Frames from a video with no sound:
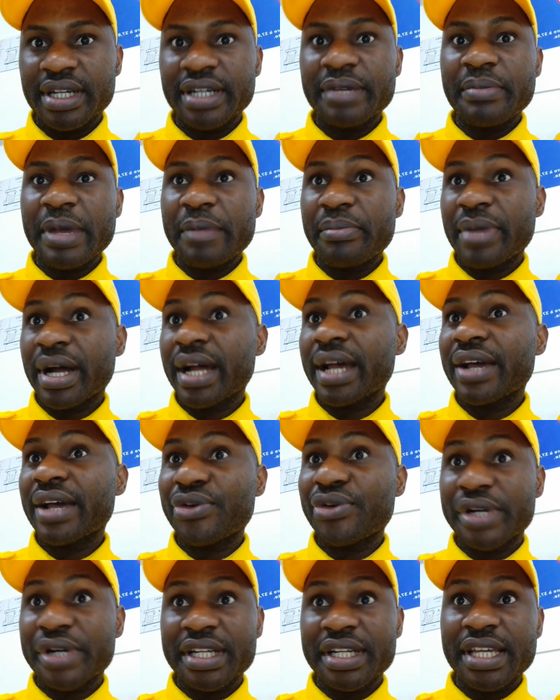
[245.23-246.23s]
Remember, I
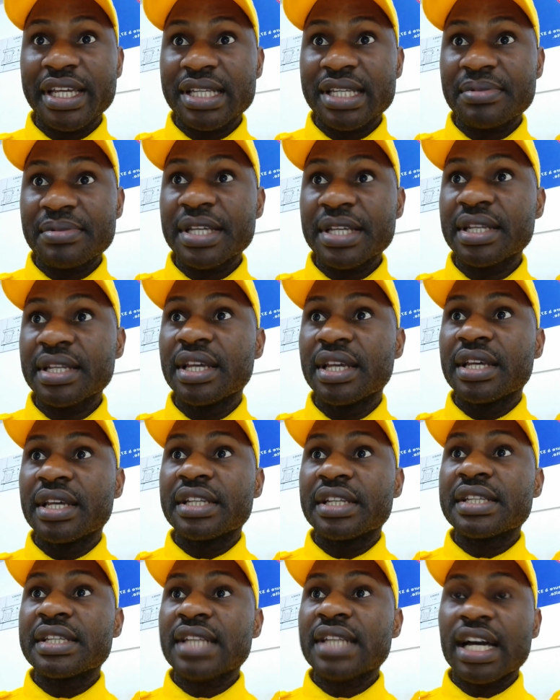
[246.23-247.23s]
already explained
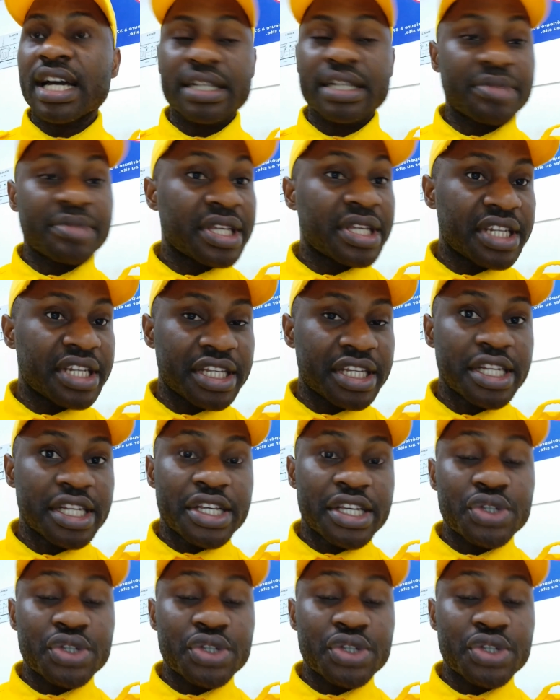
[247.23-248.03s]
this at the beginning.